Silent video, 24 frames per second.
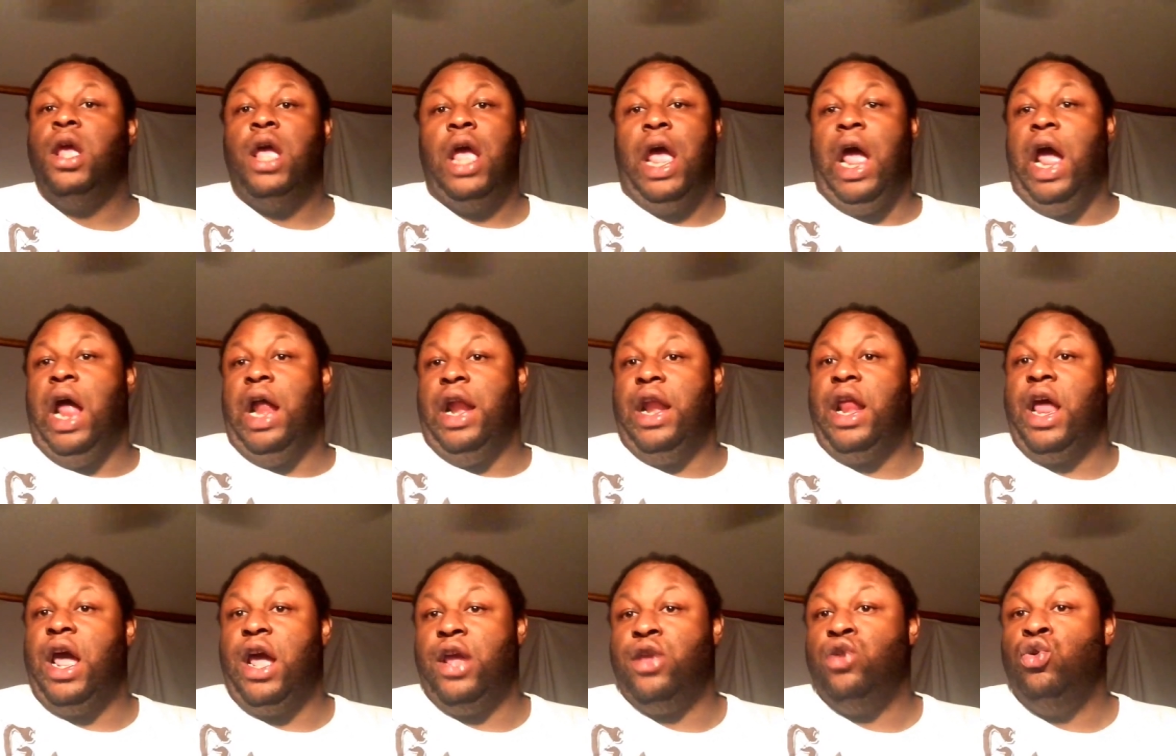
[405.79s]
And
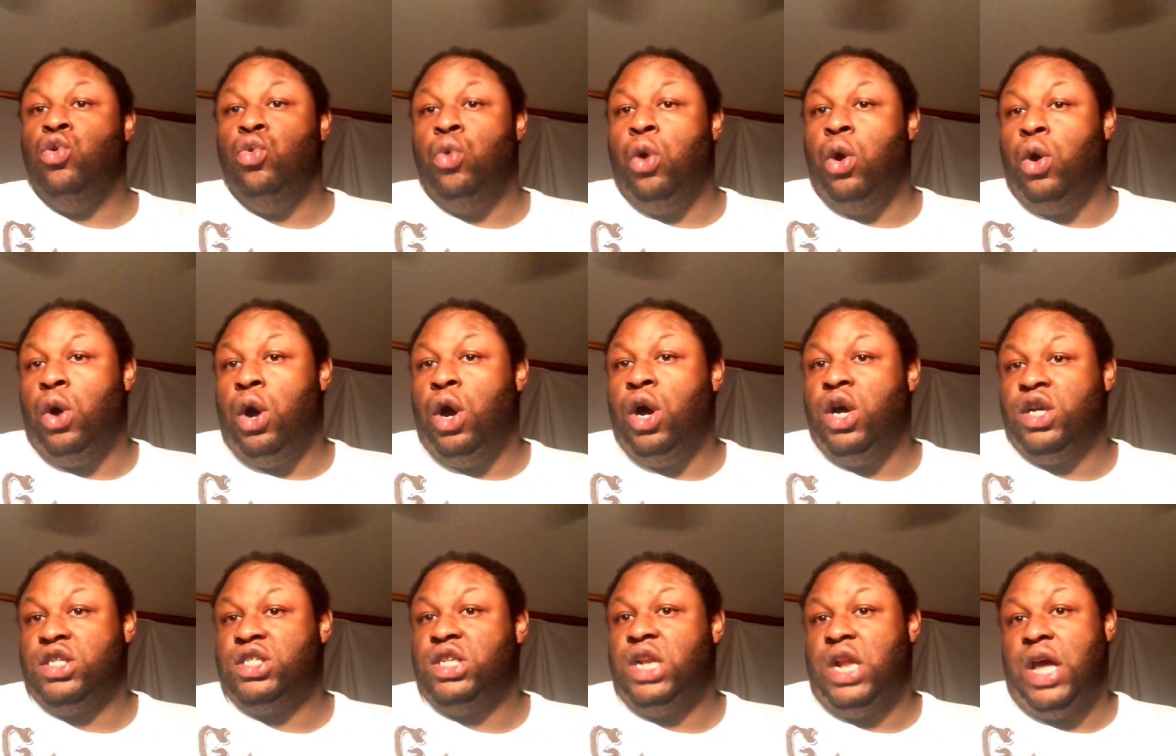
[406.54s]
now you want
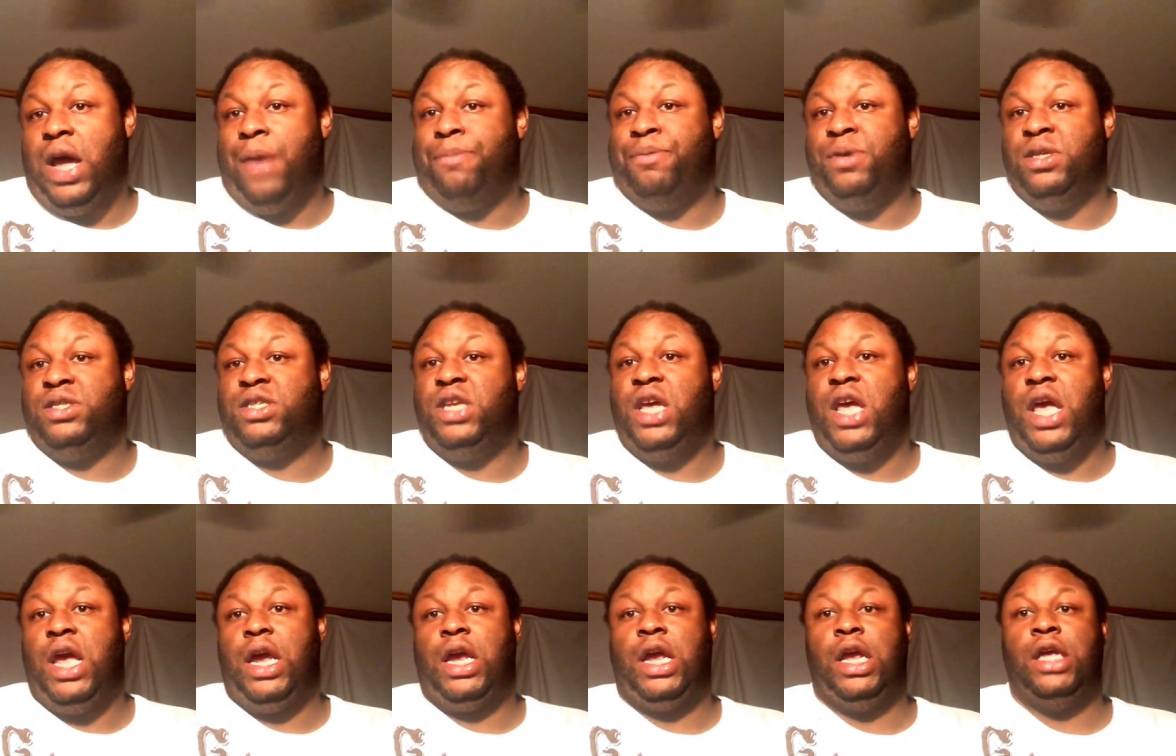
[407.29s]
her sloppy
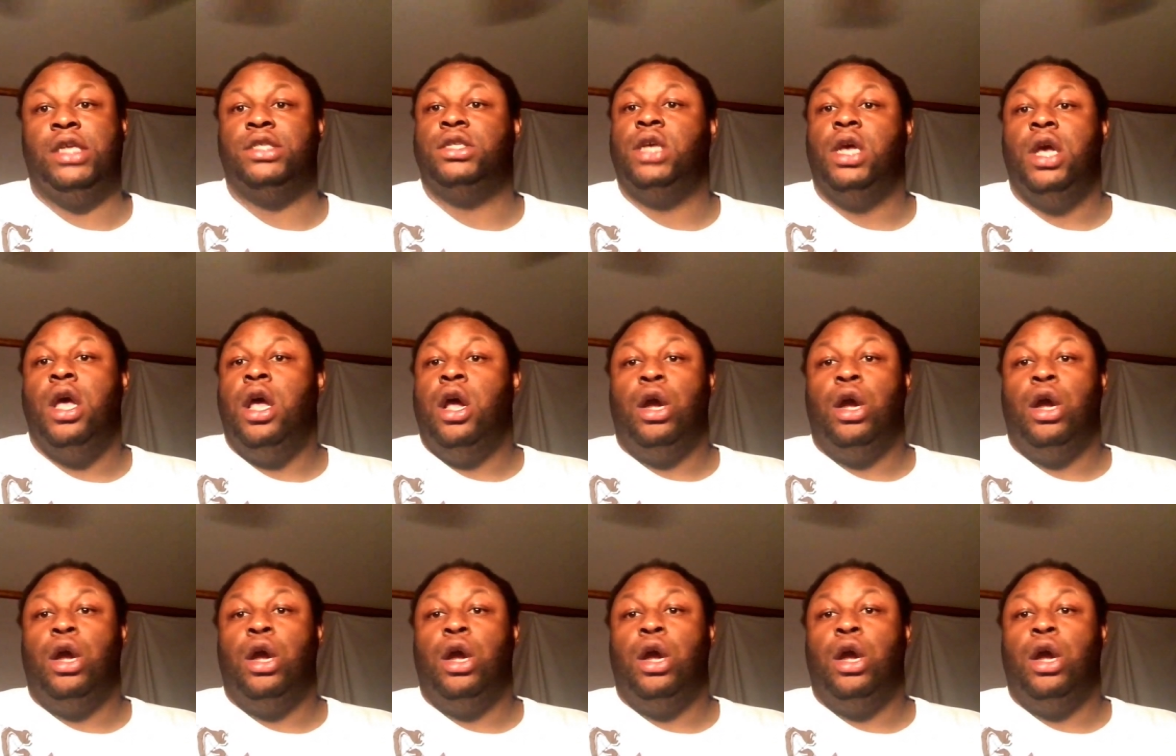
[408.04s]
seconds.